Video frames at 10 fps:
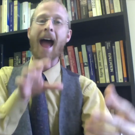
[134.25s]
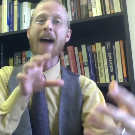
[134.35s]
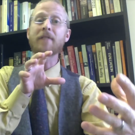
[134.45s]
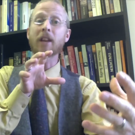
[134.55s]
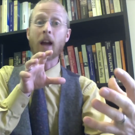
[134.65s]

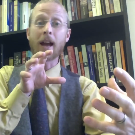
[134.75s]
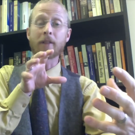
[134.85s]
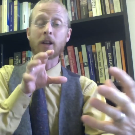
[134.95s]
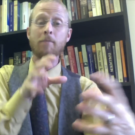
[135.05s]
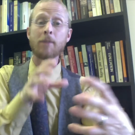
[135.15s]
have the kind
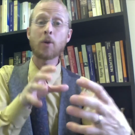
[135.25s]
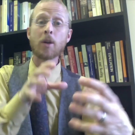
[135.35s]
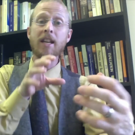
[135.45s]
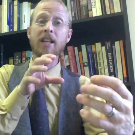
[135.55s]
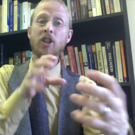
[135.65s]
of
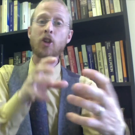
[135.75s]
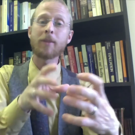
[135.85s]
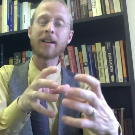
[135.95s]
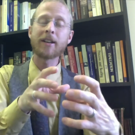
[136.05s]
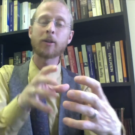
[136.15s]
community and
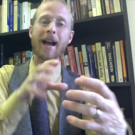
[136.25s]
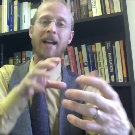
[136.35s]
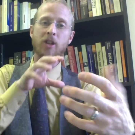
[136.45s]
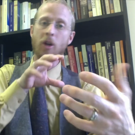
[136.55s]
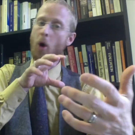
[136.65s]
human
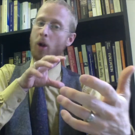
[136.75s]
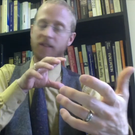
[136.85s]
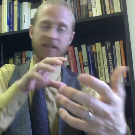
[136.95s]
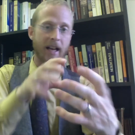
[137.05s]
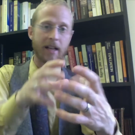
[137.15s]
interaction and all
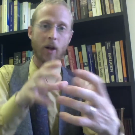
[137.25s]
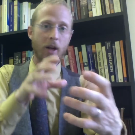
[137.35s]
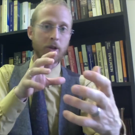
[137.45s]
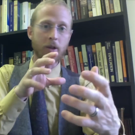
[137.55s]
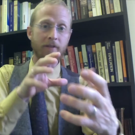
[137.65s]
the
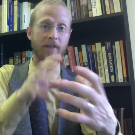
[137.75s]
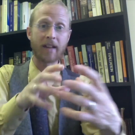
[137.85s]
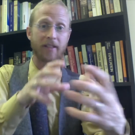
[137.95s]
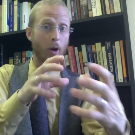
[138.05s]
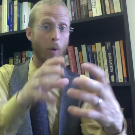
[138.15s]
psychological
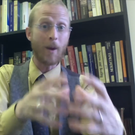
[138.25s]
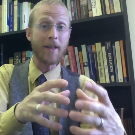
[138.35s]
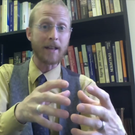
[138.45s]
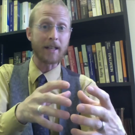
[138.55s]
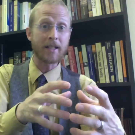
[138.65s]
effects that go
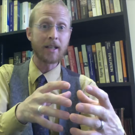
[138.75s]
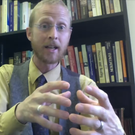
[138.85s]
with it,